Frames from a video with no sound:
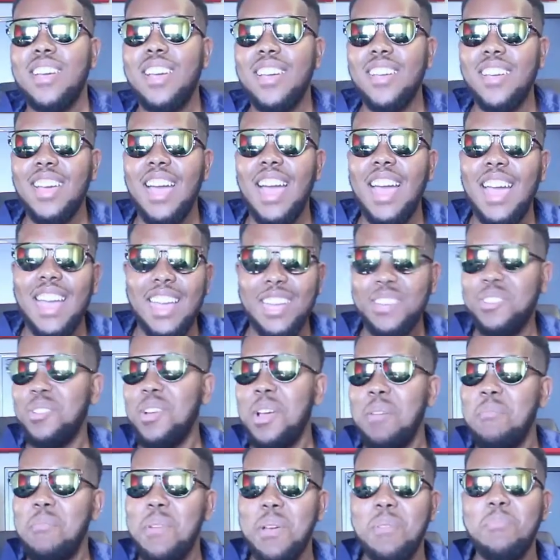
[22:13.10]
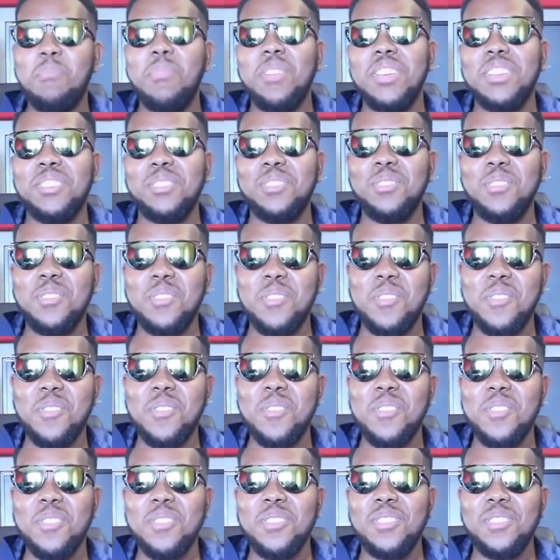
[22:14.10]
I try my best, you know,
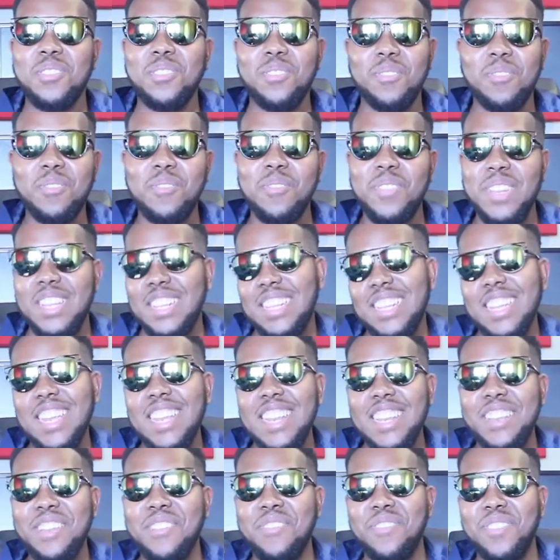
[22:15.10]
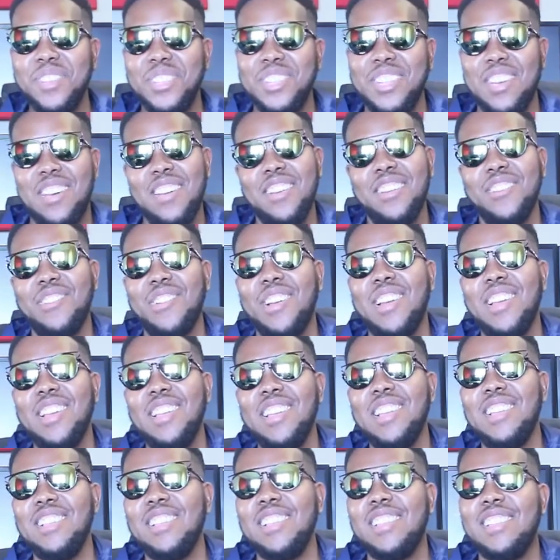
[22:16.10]
to fit in every genre.
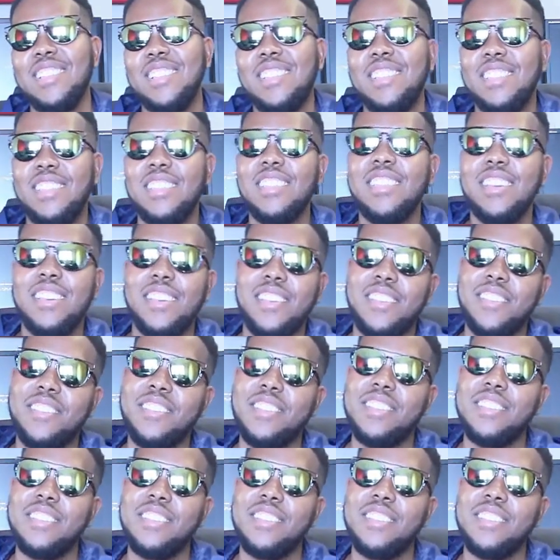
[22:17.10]
Yeah.